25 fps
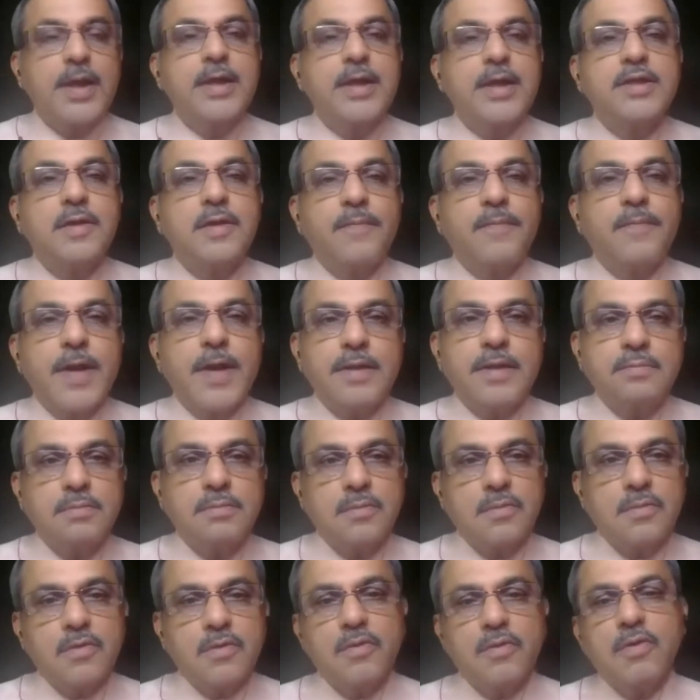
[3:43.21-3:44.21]
in the
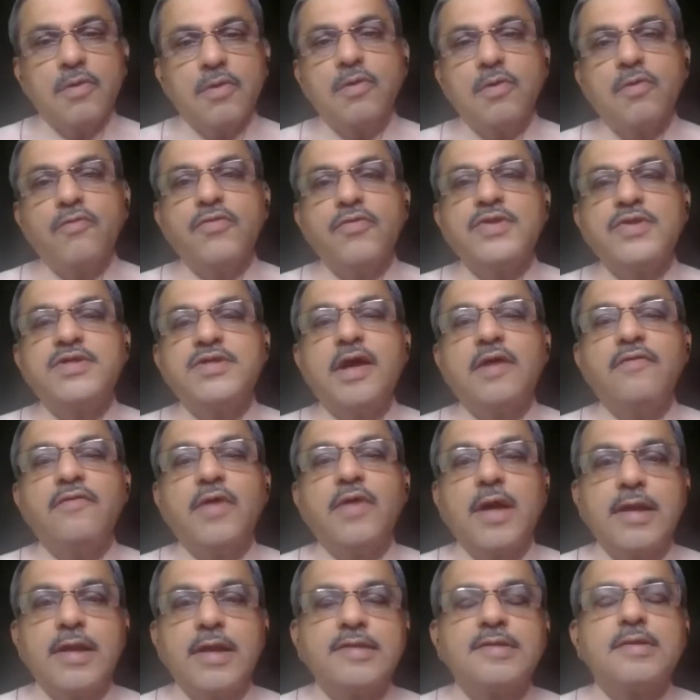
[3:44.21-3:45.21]
brain which
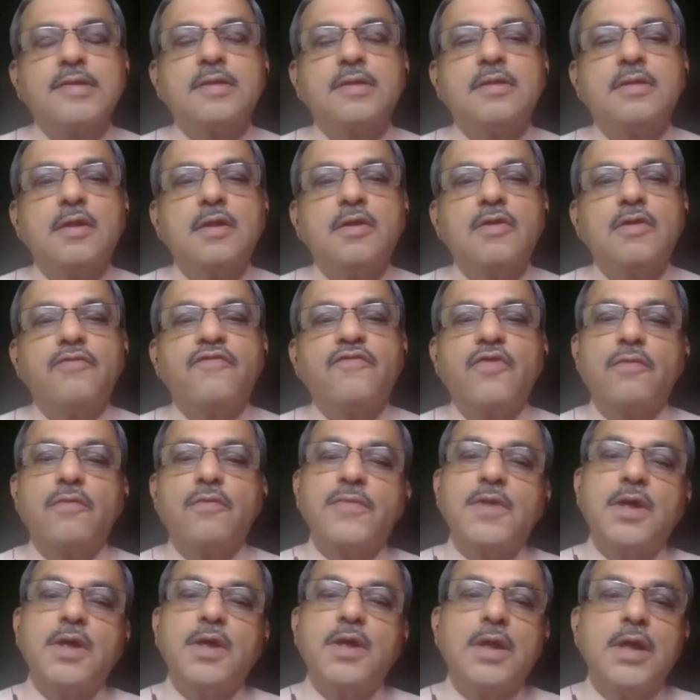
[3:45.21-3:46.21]
have arisen
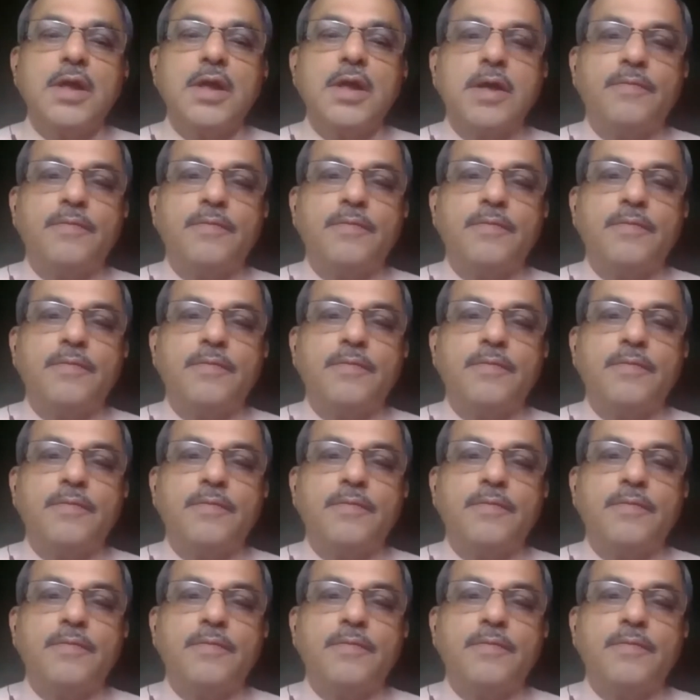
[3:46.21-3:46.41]
from the